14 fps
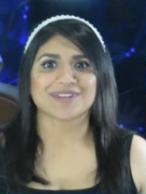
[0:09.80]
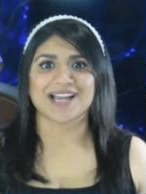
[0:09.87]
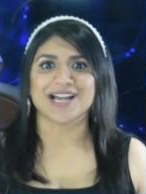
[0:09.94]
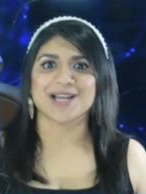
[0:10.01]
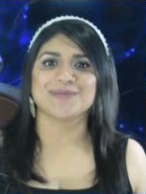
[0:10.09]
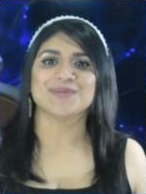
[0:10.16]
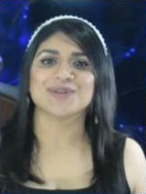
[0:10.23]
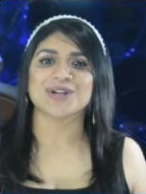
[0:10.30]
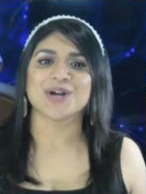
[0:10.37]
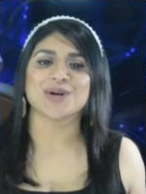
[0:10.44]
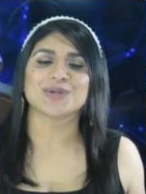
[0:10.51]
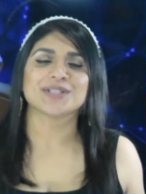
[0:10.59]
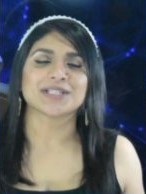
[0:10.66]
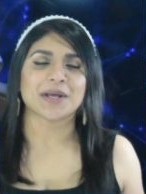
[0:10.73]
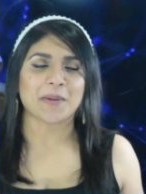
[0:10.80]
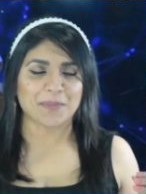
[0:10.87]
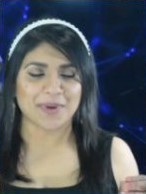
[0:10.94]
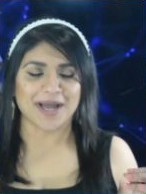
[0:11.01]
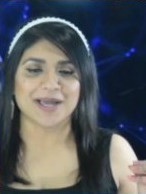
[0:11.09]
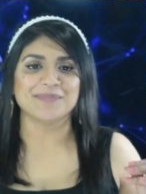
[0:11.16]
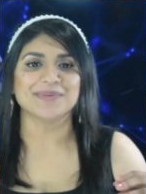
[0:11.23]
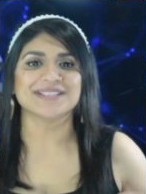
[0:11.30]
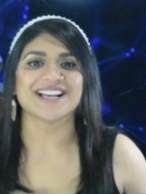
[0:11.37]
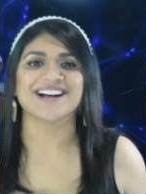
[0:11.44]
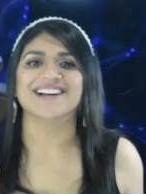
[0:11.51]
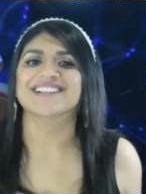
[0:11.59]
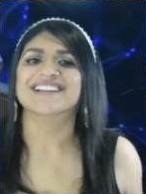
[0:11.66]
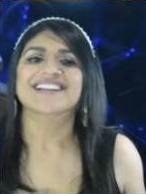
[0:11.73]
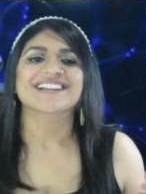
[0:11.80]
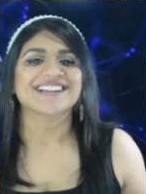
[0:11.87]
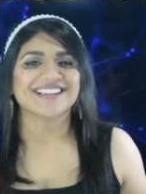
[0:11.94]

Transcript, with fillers: I'm your host, Pai Patel,